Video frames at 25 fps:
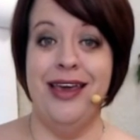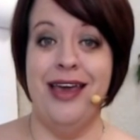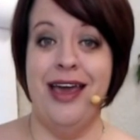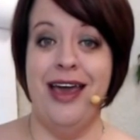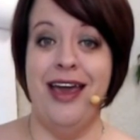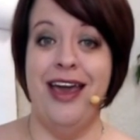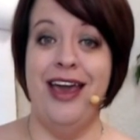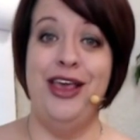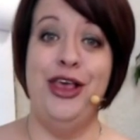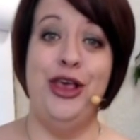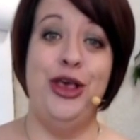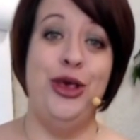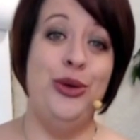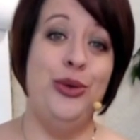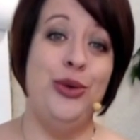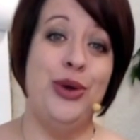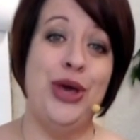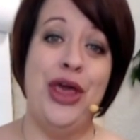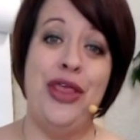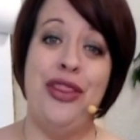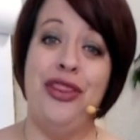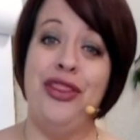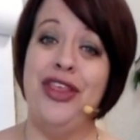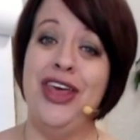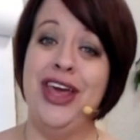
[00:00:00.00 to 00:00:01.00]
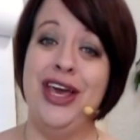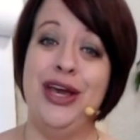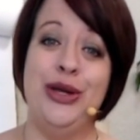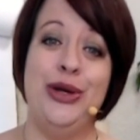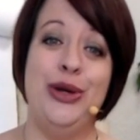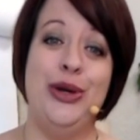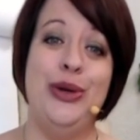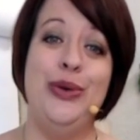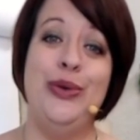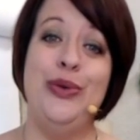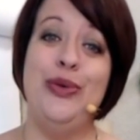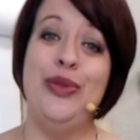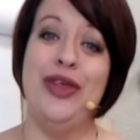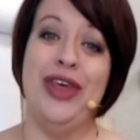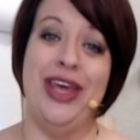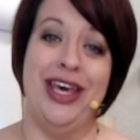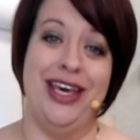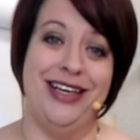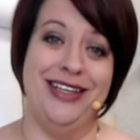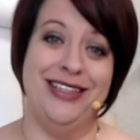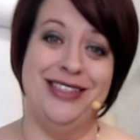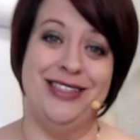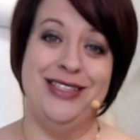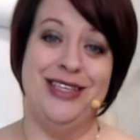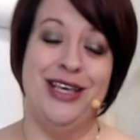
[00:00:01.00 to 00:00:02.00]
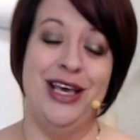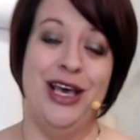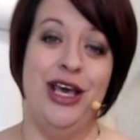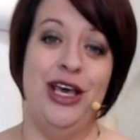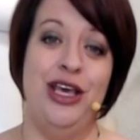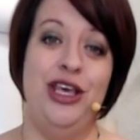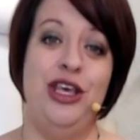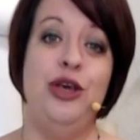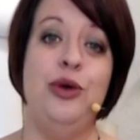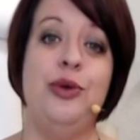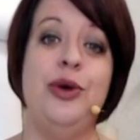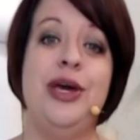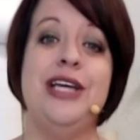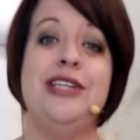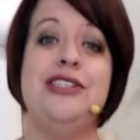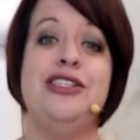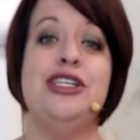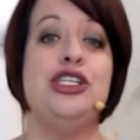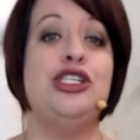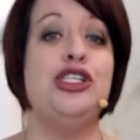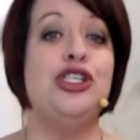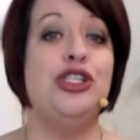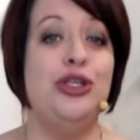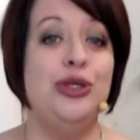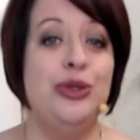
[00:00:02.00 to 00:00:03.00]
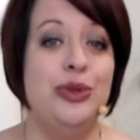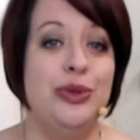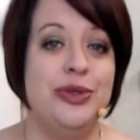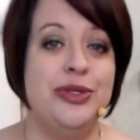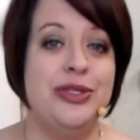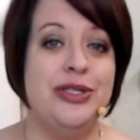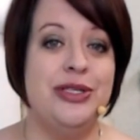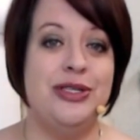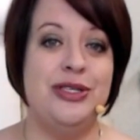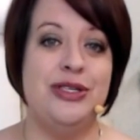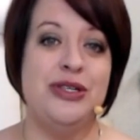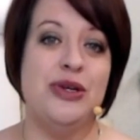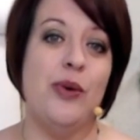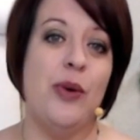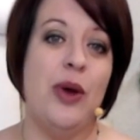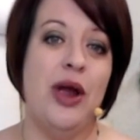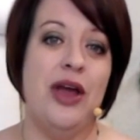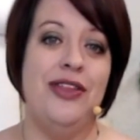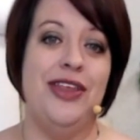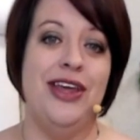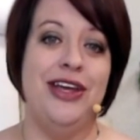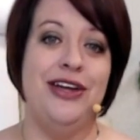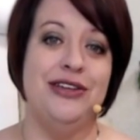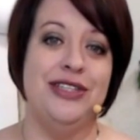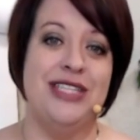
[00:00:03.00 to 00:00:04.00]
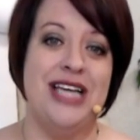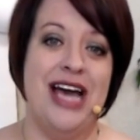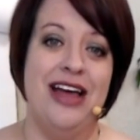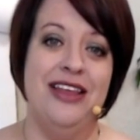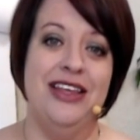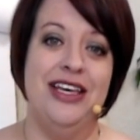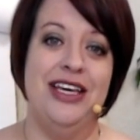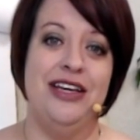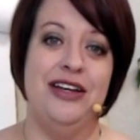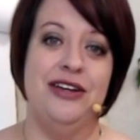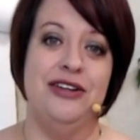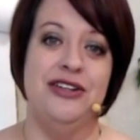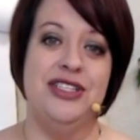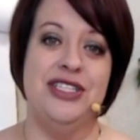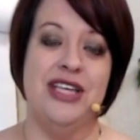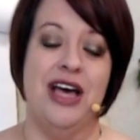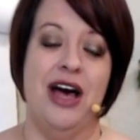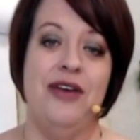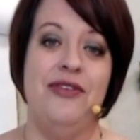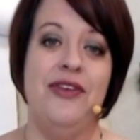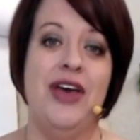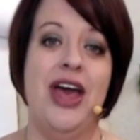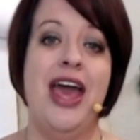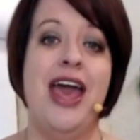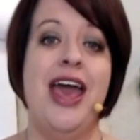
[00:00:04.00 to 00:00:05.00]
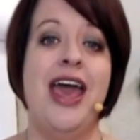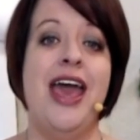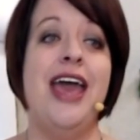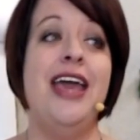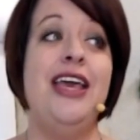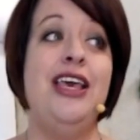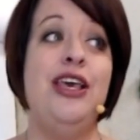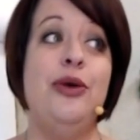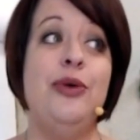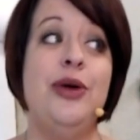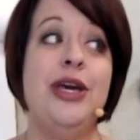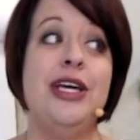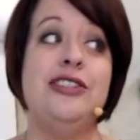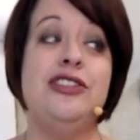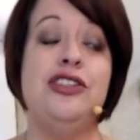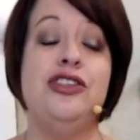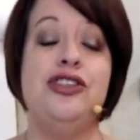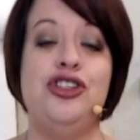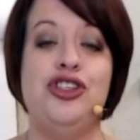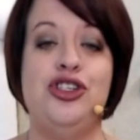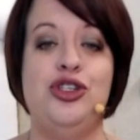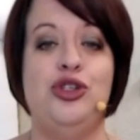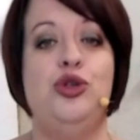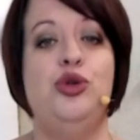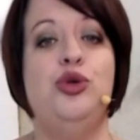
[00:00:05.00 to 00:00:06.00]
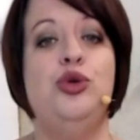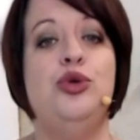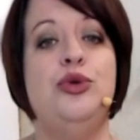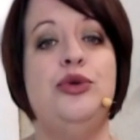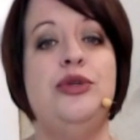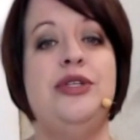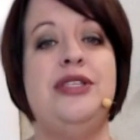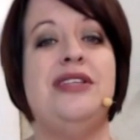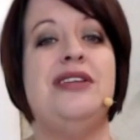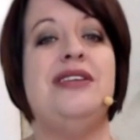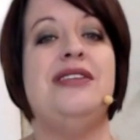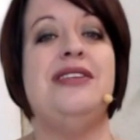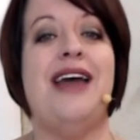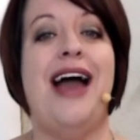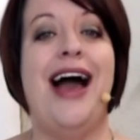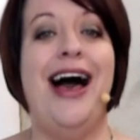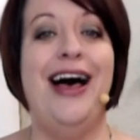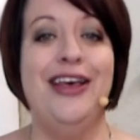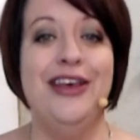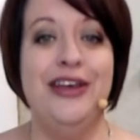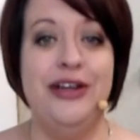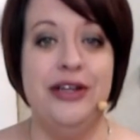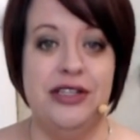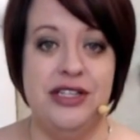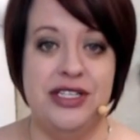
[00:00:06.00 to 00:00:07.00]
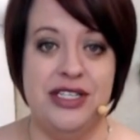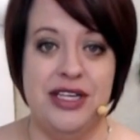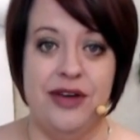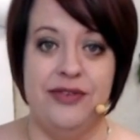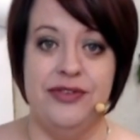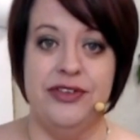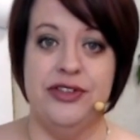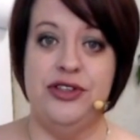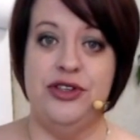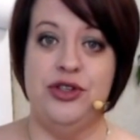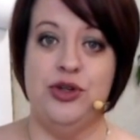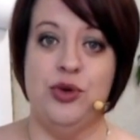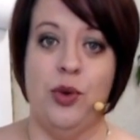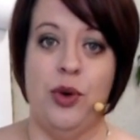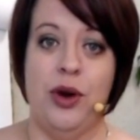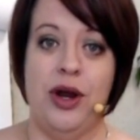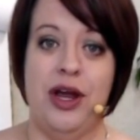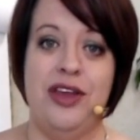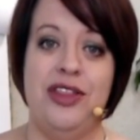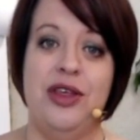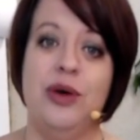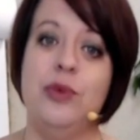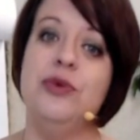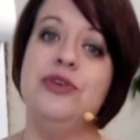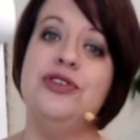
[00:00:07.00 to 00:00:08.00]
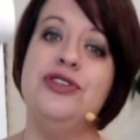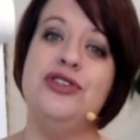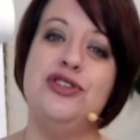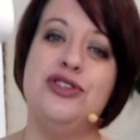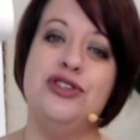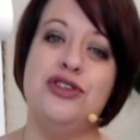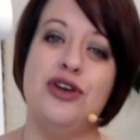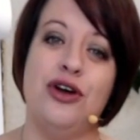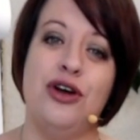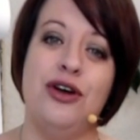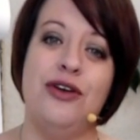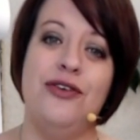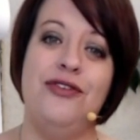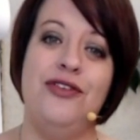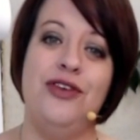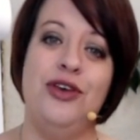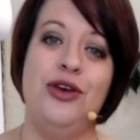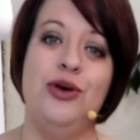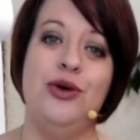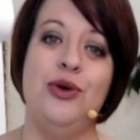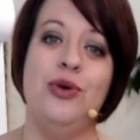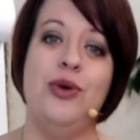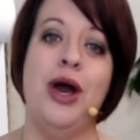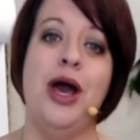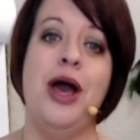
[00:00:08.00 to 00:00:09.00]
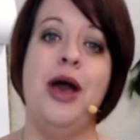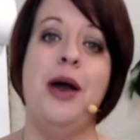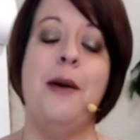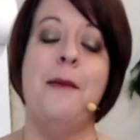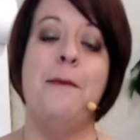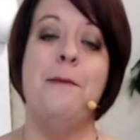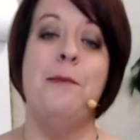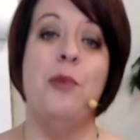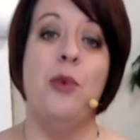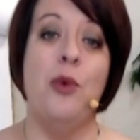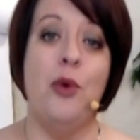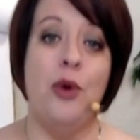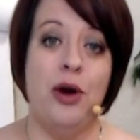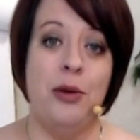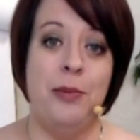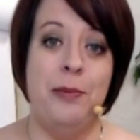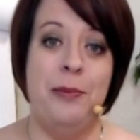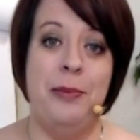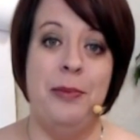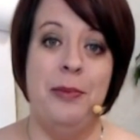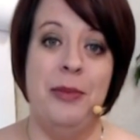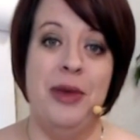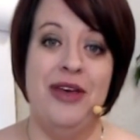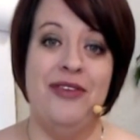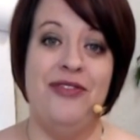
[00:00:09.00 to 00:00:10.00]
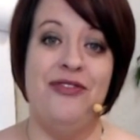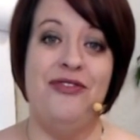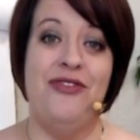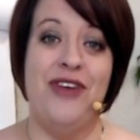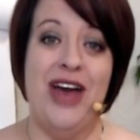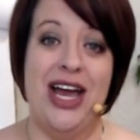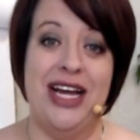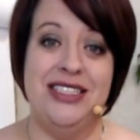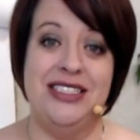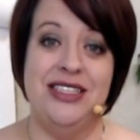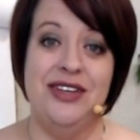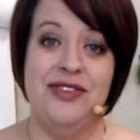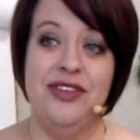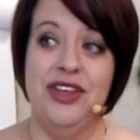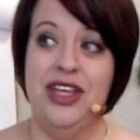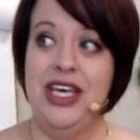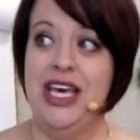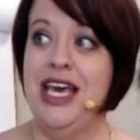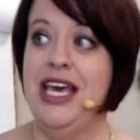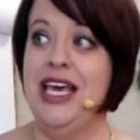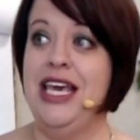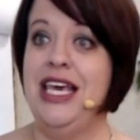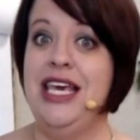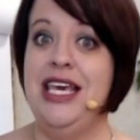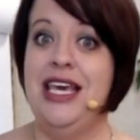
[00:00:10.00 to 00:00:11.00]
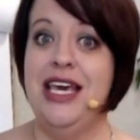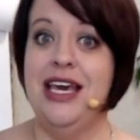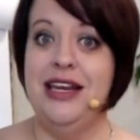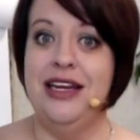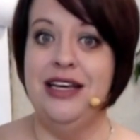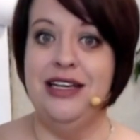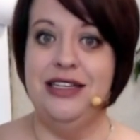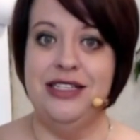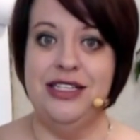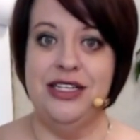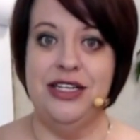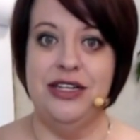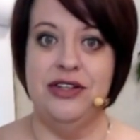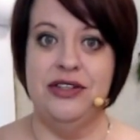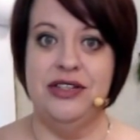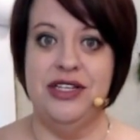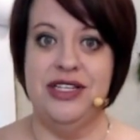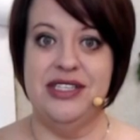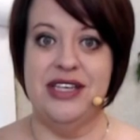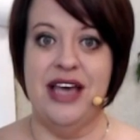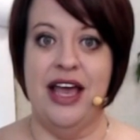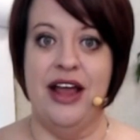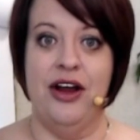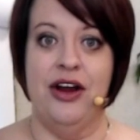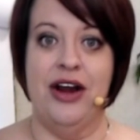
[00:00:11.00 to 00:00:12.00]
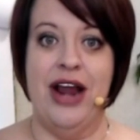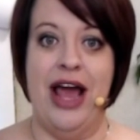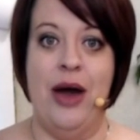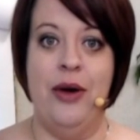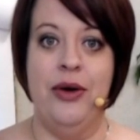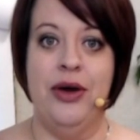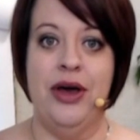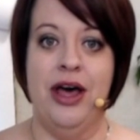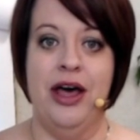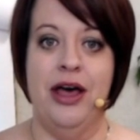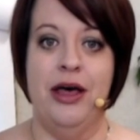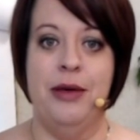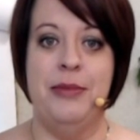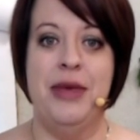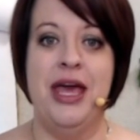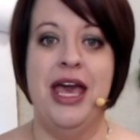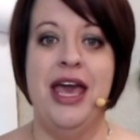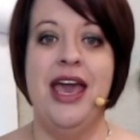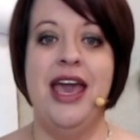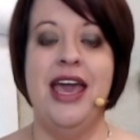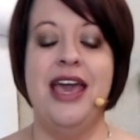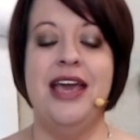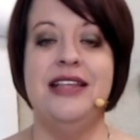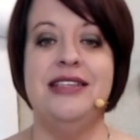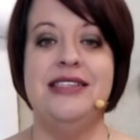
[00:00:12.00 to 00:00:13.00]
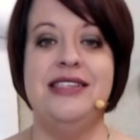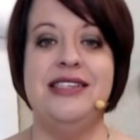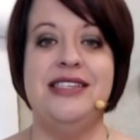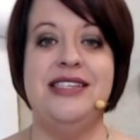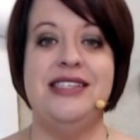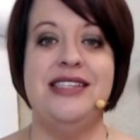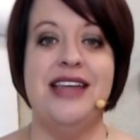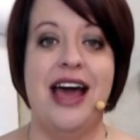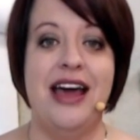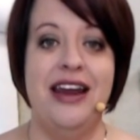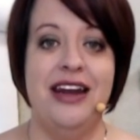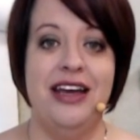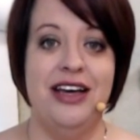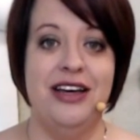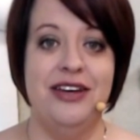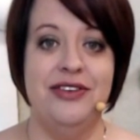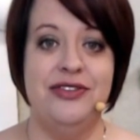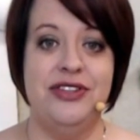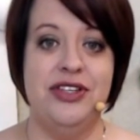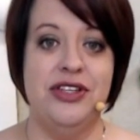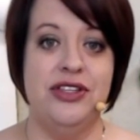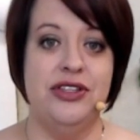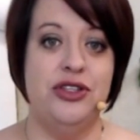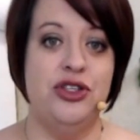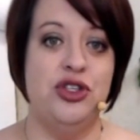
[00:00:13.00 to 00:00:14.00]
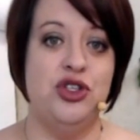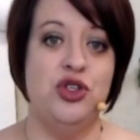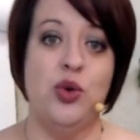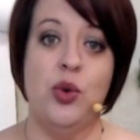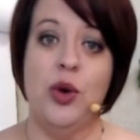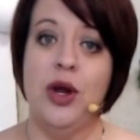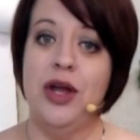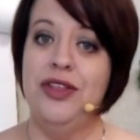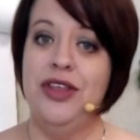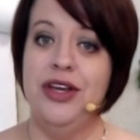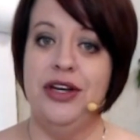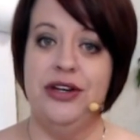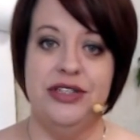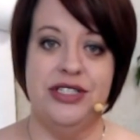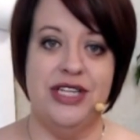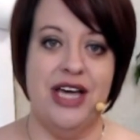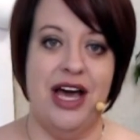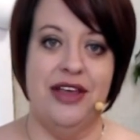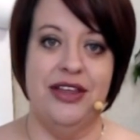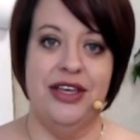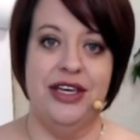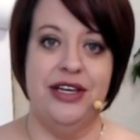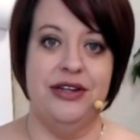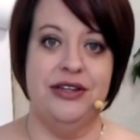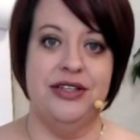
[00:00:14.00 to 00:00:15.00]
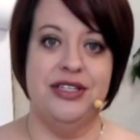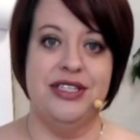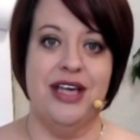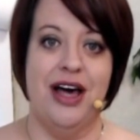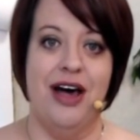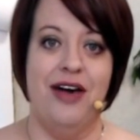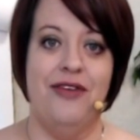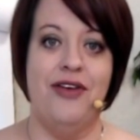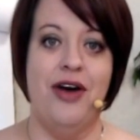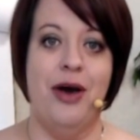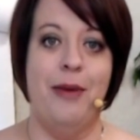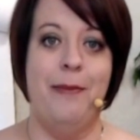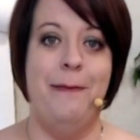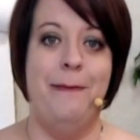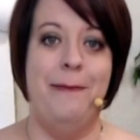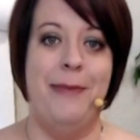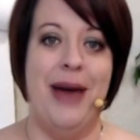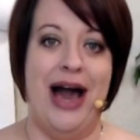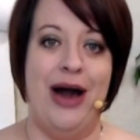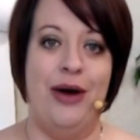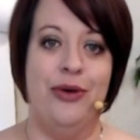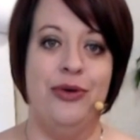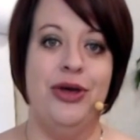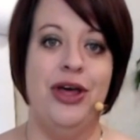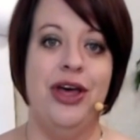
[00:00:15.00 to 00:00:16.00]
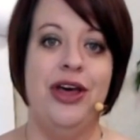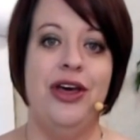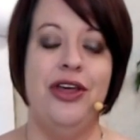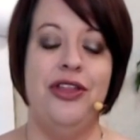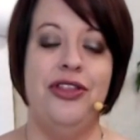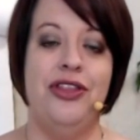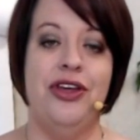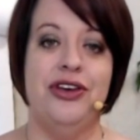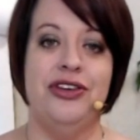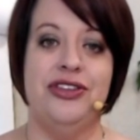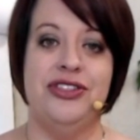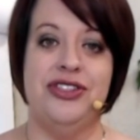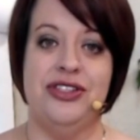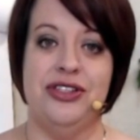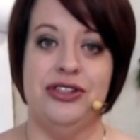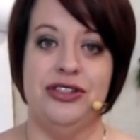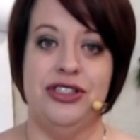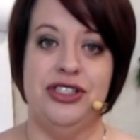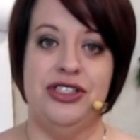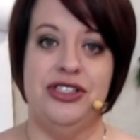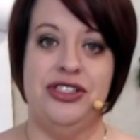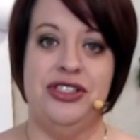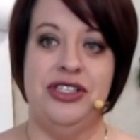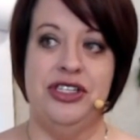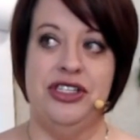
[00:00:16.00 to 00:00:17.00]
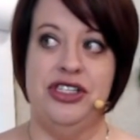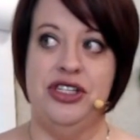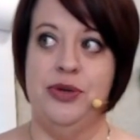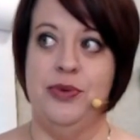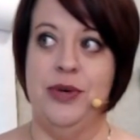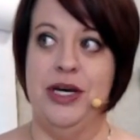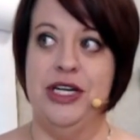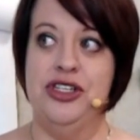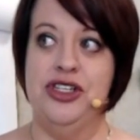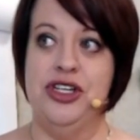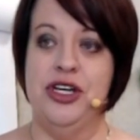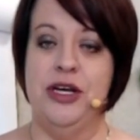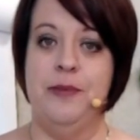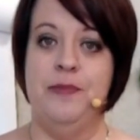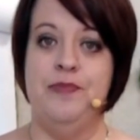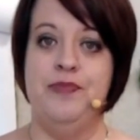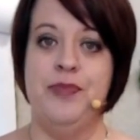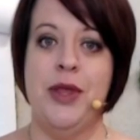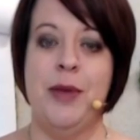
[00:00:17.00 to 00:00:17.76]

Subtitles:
and you can think new things. You get to choose the story that you're telling yourself, and you get to choose to tell yourself a story that will serve you more effectively in getting to your desired outcome instead of to the story that you're telling yourself about the search situation.